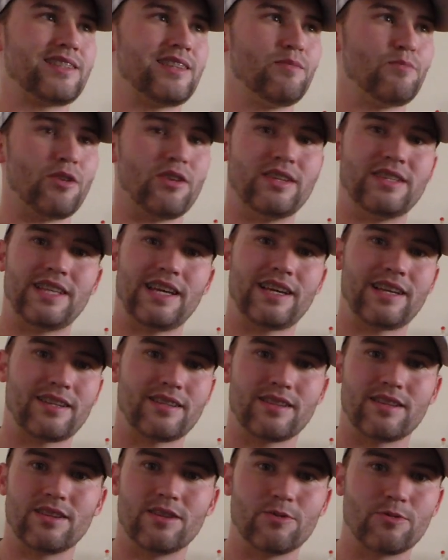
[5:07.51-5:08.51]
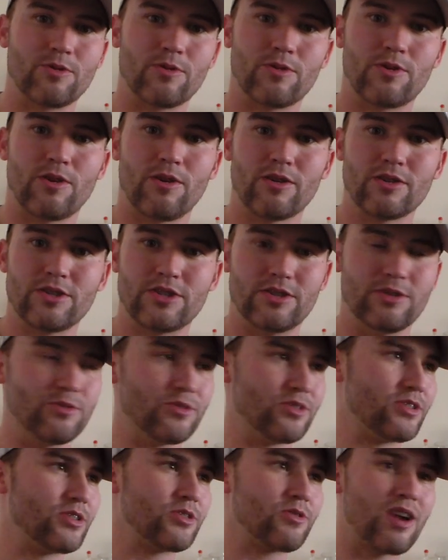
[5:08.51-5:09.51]
summer and take it to the local car
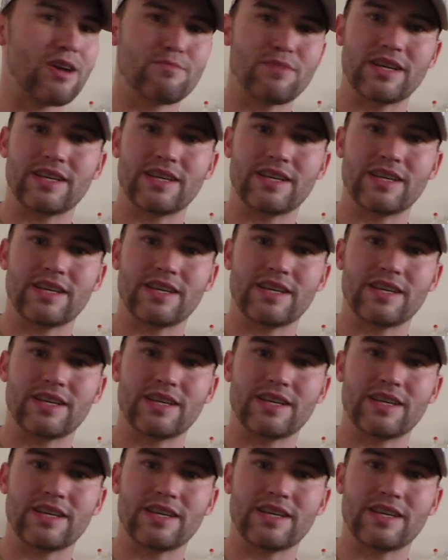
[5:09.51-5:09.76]
shows and strap